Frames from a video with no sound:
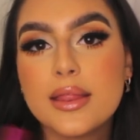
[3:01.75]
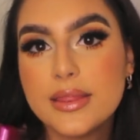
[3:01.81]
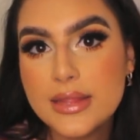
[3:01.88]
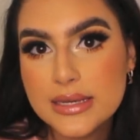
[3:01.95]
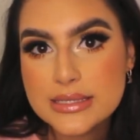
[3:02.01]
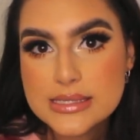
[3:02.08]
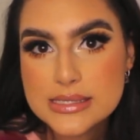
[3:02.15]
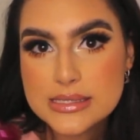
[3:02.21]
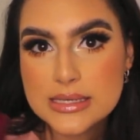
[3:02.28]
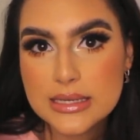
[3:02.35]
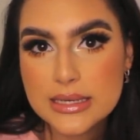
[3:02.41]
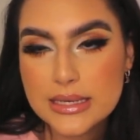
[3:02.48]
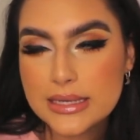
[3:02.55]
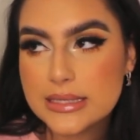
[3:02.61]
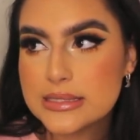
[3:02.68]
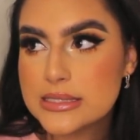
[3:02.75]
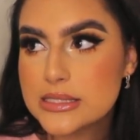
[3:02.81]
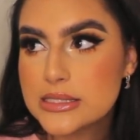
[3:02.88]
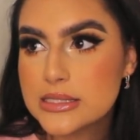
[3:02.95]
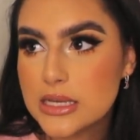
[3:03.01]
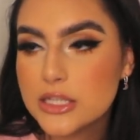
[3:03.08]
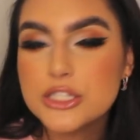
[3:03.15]
This is
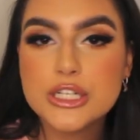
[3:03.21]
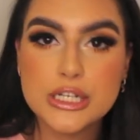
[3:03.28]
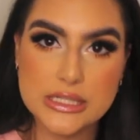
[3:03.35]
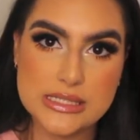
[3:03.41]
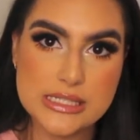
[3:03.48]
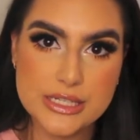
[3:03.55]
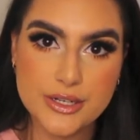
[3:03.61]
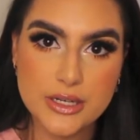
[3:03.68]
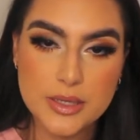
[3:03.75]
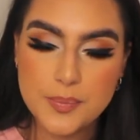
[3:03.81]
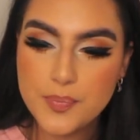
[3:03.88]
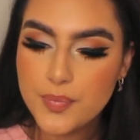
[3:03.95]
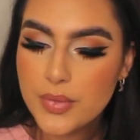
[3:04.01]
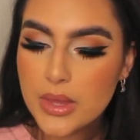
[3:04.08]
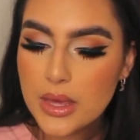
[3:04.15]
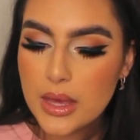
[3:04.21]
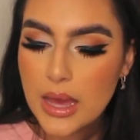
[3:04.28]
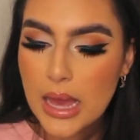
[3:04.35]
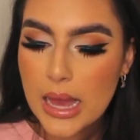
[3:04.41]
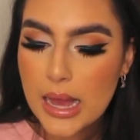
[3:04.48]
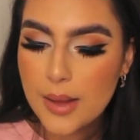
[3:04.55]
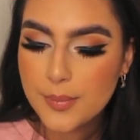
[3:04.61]
such a good serum.
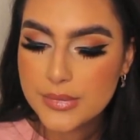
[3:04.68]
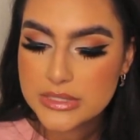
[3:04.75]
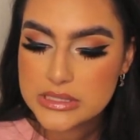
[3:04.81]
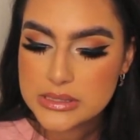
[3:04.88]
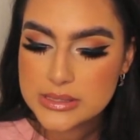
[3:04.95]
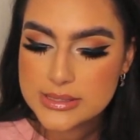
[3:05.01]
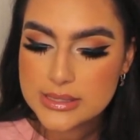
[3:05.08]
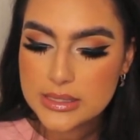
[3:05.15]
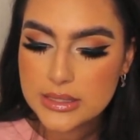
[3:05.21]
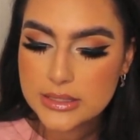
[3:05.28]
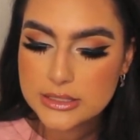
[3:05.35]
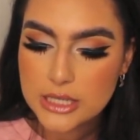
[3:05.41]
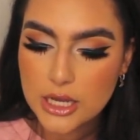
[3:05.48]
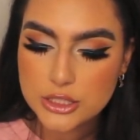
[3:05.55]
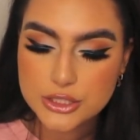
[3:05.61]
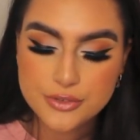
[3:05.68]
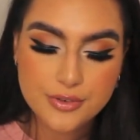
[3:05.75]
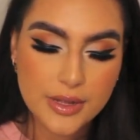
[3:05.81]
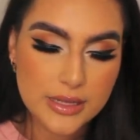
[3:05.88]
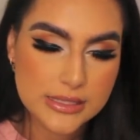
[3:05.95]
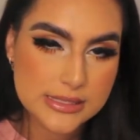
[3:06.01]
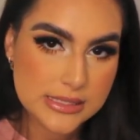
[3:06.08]
This is the Tatcha
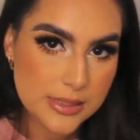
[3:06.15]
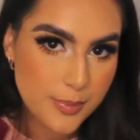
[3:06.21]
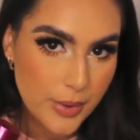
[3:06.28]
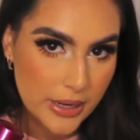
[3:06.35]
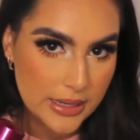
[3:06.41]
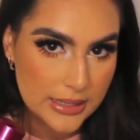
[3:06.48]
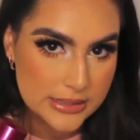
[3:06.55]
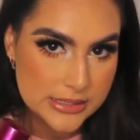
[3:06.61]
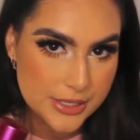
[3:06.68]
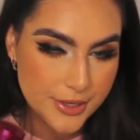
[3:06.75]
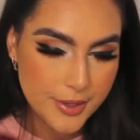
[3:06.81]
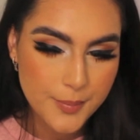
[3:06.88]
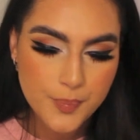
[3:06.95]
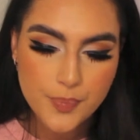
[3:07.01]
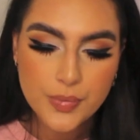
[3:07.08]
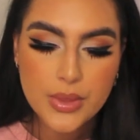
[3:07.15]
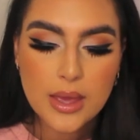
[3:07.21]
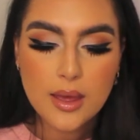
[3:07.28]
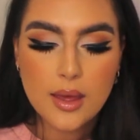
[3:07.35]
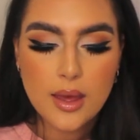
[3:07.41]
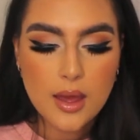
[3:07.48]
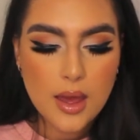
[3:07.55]
Violet C Brightening
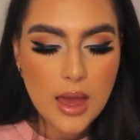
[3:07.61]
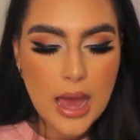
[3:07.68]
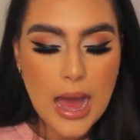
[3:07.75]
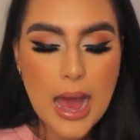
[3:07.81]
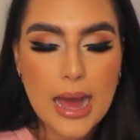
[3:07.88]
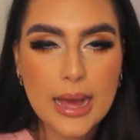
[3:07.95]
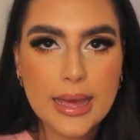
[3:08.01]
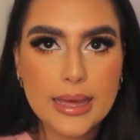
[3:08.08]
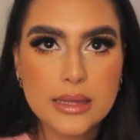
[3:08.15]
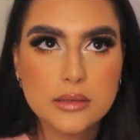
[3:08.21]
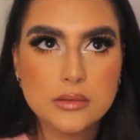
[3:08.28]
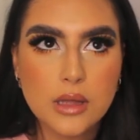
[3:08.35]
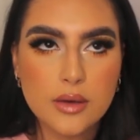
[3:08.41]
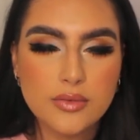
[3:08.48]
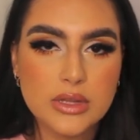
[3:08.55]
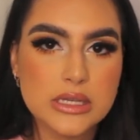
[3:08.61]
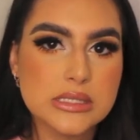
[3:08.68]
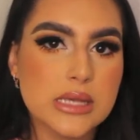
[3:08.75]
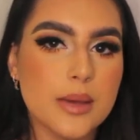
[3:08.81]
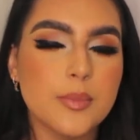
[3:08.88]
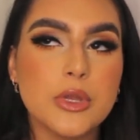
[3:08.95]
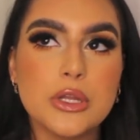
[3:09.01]
Serum. I love
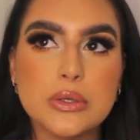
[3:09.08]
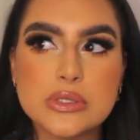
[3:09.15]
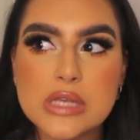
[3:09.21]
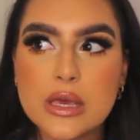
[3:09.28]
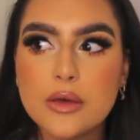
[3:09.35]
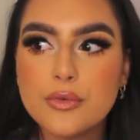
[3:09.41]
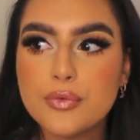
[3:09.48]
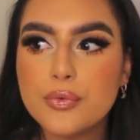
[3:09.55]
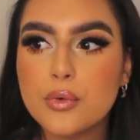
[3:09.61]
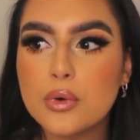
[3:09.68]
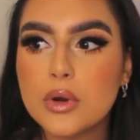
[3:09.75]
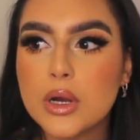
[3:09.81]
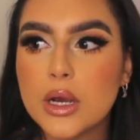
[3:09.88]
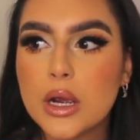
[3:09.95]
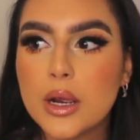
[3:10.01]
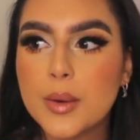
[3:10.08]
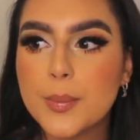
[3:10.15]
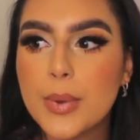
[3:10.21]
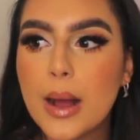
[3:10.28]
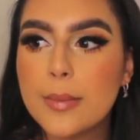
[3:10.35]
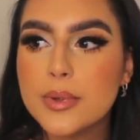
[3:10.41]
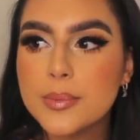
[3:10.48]
this. I've been using it for
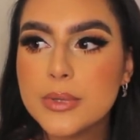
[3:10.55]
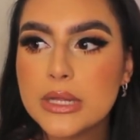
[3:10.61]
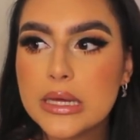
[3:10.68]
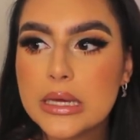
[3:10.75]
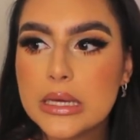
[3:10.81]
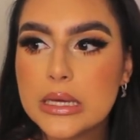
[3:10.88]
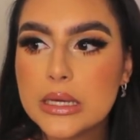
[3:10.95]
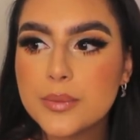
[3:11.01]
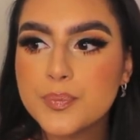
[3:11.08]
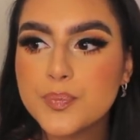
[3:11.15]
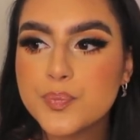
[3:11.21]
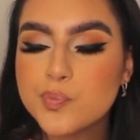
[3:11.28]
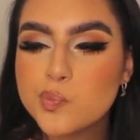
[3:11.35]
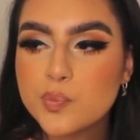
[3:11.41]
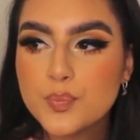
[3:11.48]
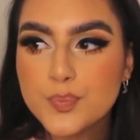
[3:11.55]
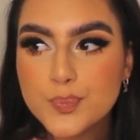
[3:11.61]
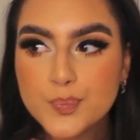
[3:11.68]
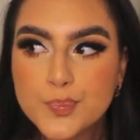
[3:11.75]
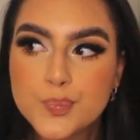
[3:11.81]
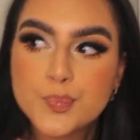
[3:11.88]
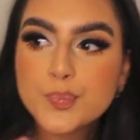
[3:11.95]
probably,
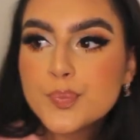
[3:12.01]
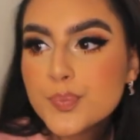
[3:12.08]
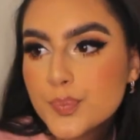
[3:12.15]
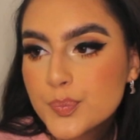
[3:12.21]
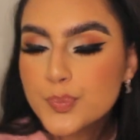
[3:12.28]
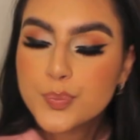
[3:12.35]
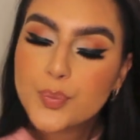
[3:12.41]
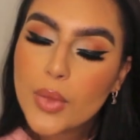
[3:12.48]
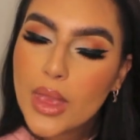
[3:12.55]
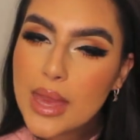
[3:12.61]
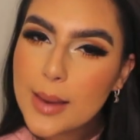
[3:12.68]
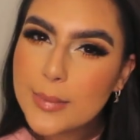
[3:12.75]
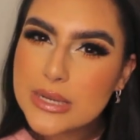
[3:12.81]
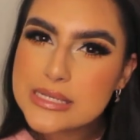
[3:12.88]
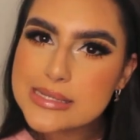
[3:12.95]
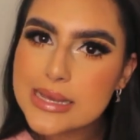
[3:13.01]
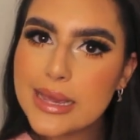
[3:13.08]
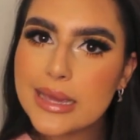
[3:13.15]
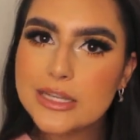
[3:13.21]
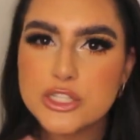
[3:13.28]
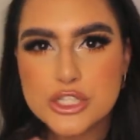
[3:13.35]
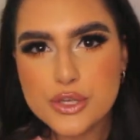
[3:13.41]
I'm gonna
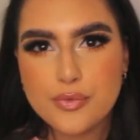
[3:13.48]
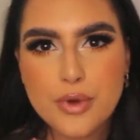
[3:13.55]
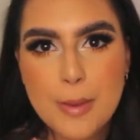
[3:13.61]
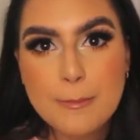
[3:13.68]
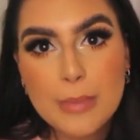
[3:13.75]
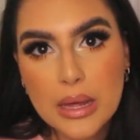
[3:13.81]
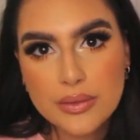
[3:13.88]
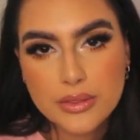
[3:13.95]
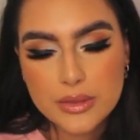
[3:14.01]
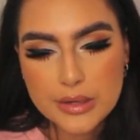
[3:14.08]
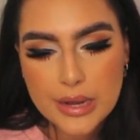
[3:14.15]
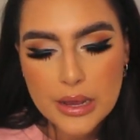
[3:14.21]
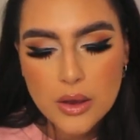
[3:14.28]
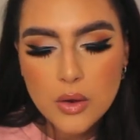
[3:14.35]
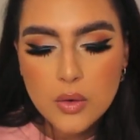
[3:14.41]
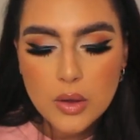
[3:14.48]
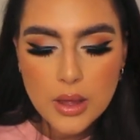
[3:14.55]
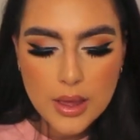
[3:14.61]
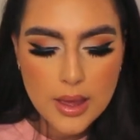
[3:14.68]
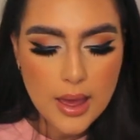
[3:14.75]
say just over a month now,